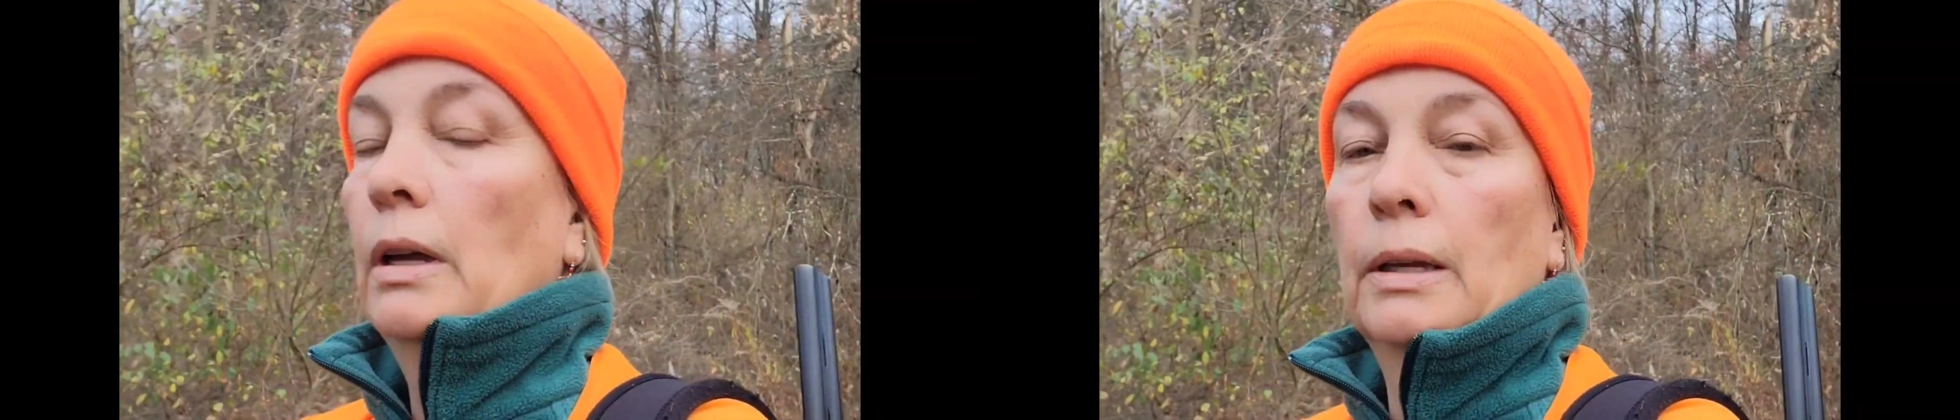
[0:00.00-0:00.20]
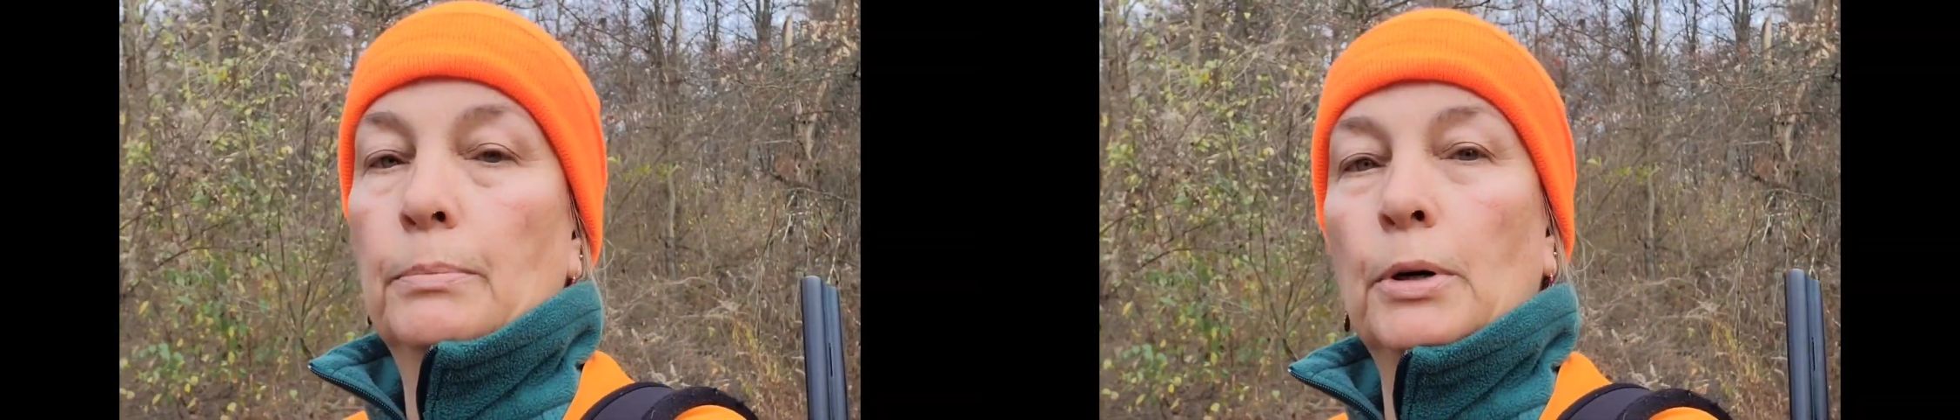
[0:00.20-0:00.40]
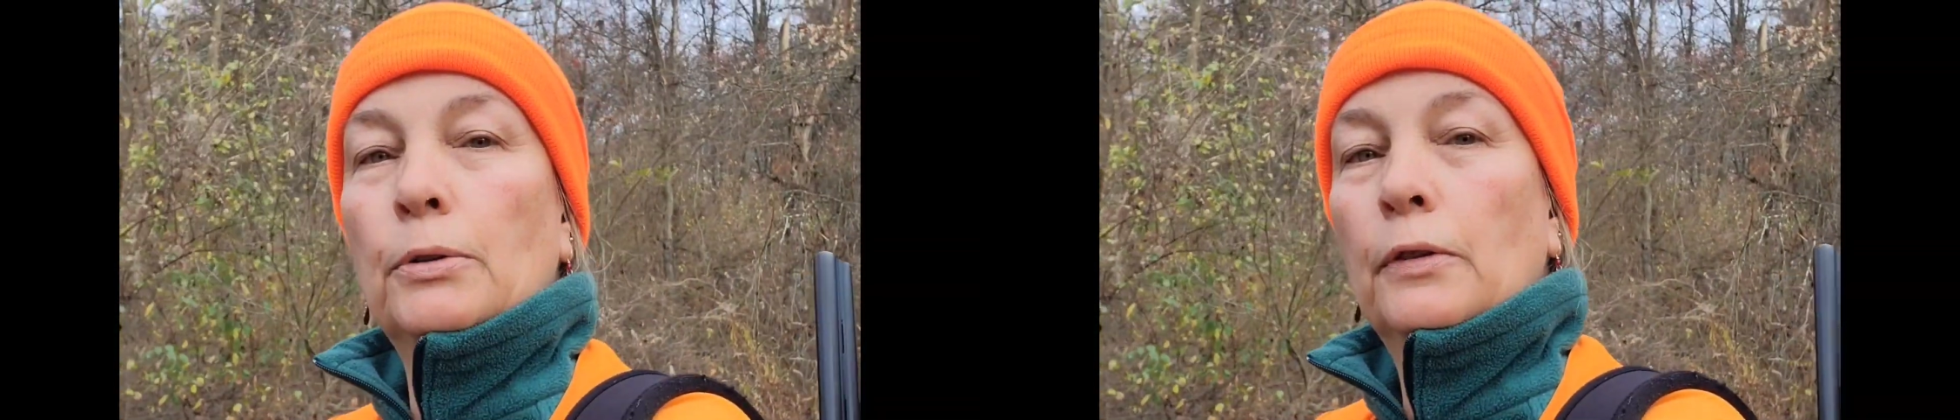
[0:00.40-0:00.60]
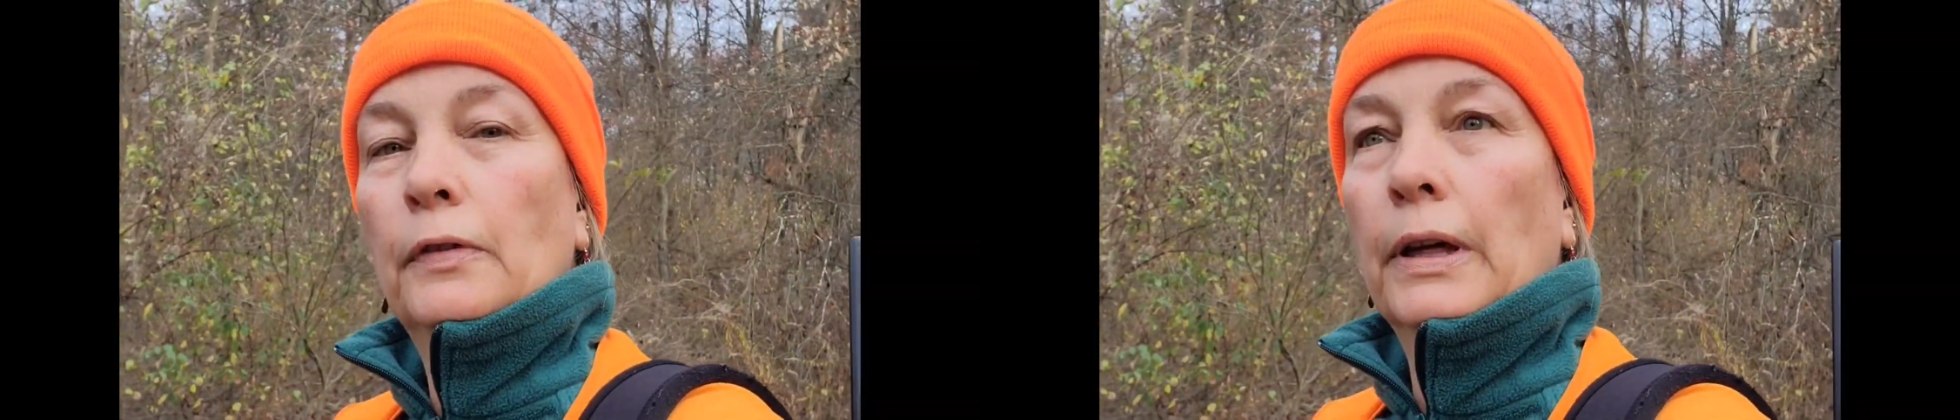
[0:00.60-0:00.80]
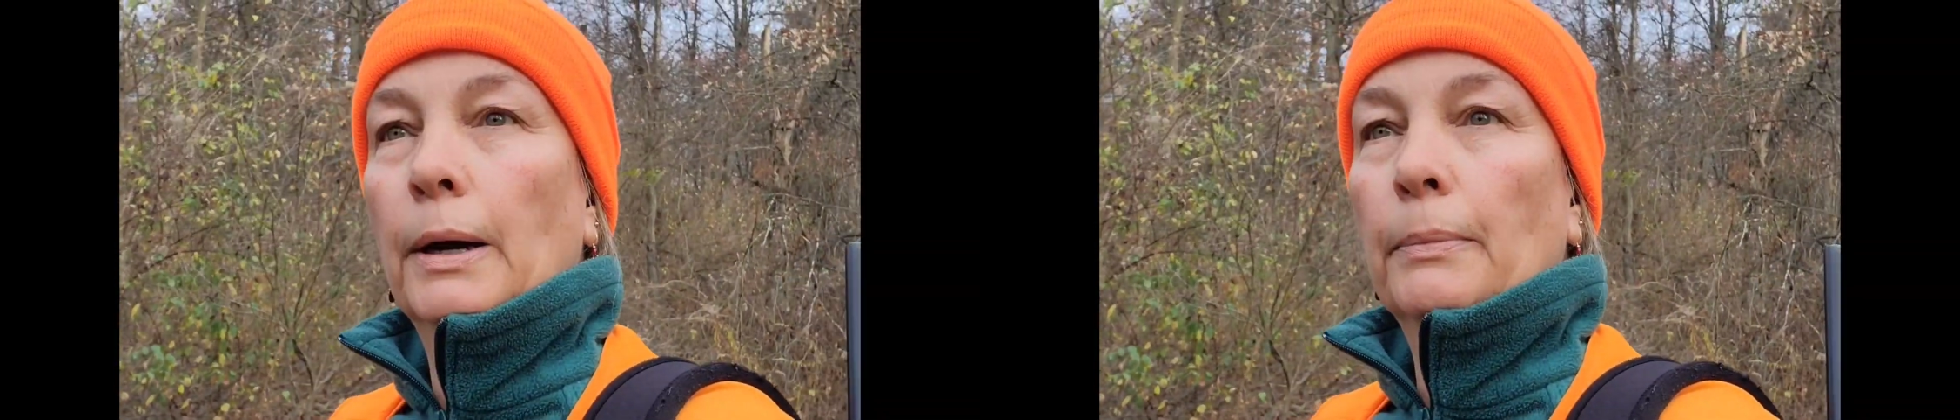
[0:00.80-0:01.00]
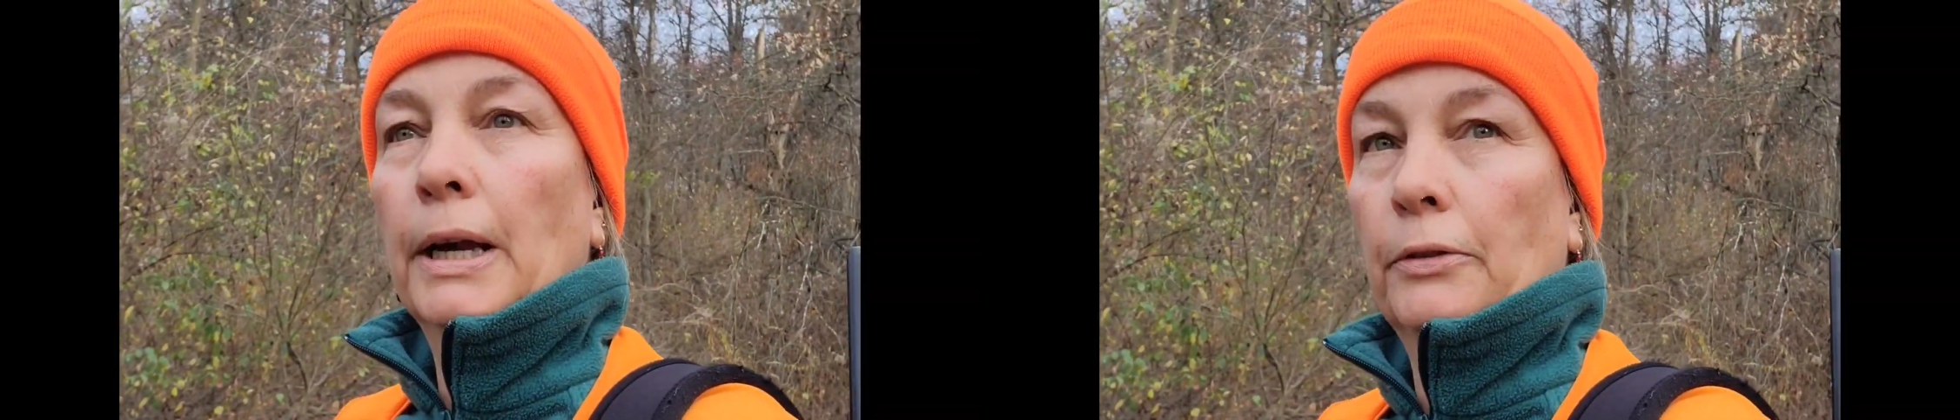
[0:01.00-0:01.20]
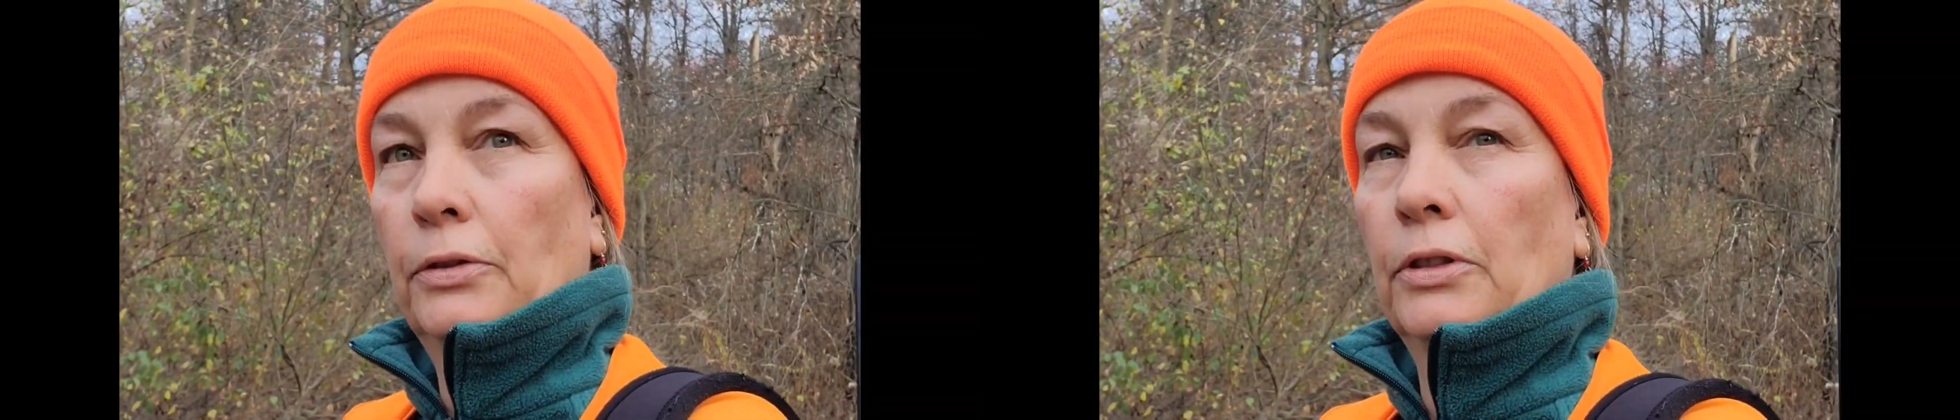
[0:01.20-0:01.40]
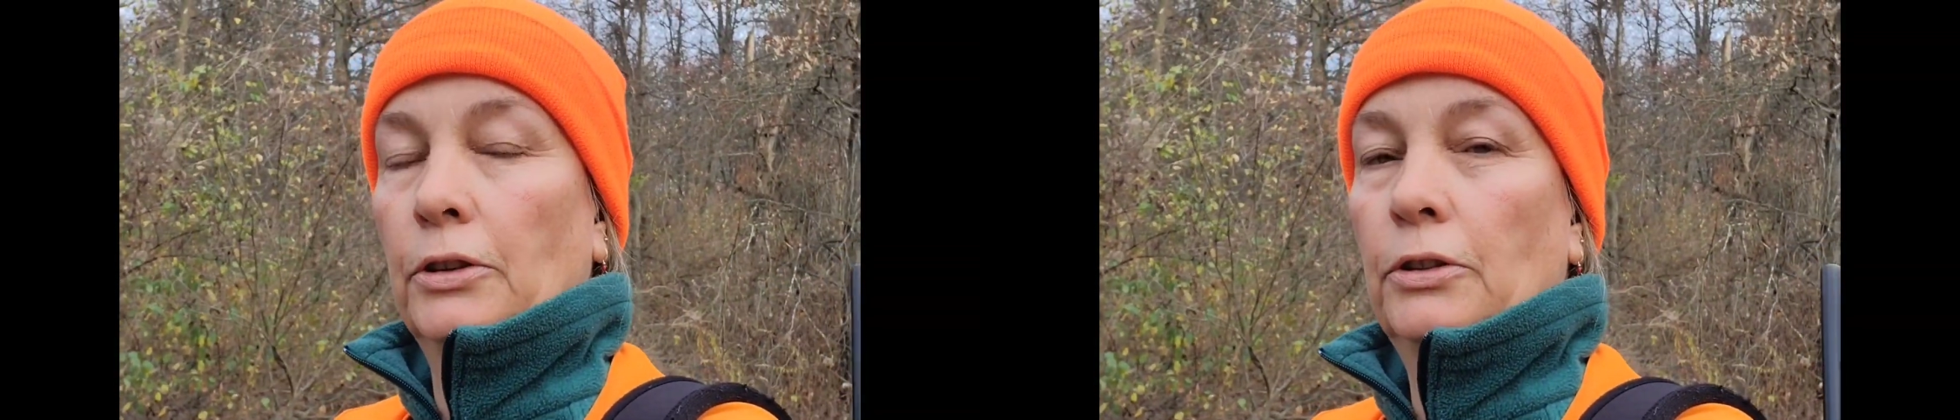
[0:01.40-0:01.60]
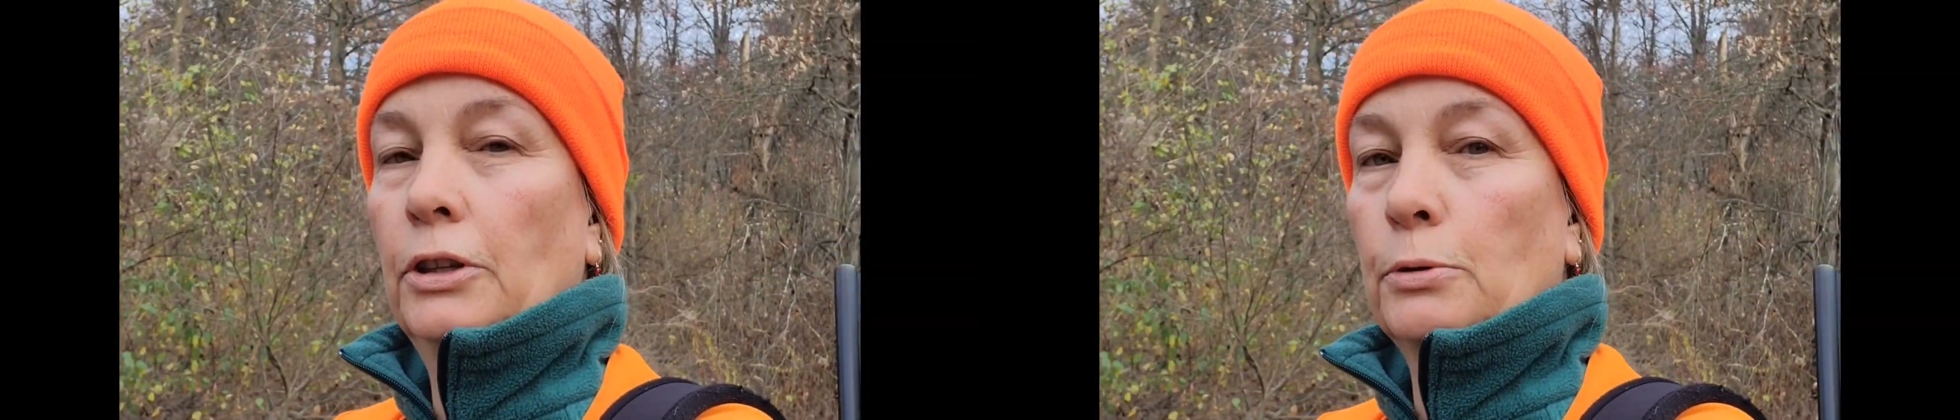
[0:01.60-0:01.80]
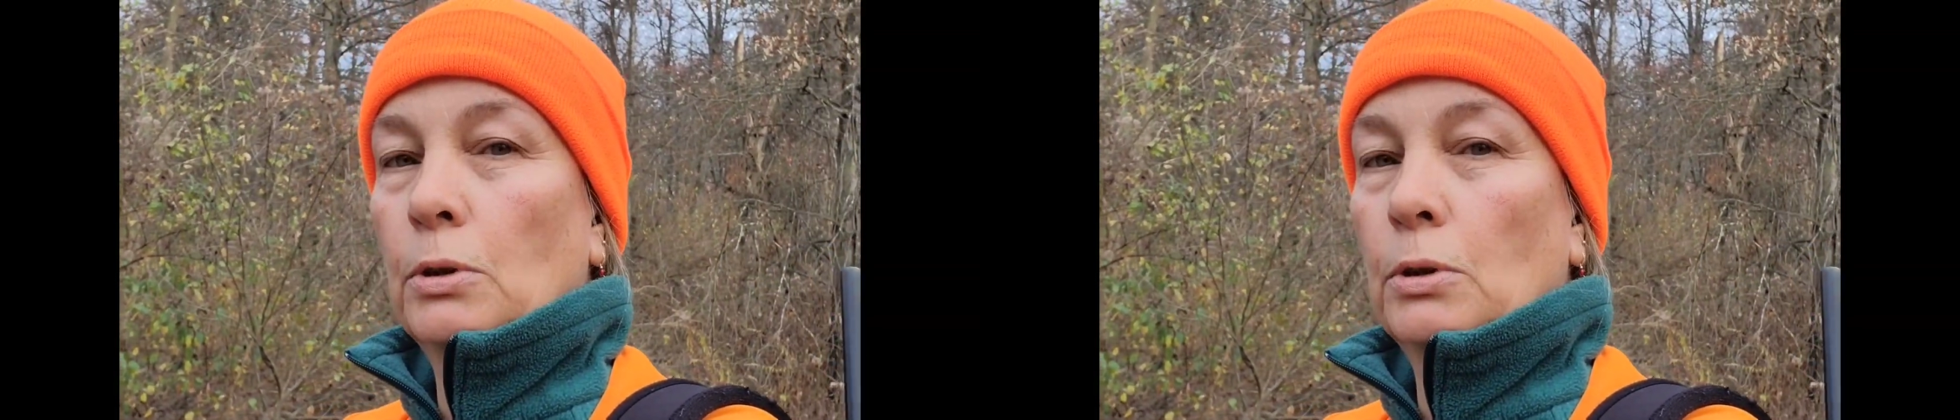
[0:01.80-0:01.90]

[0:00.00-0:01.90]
And both of them, now th these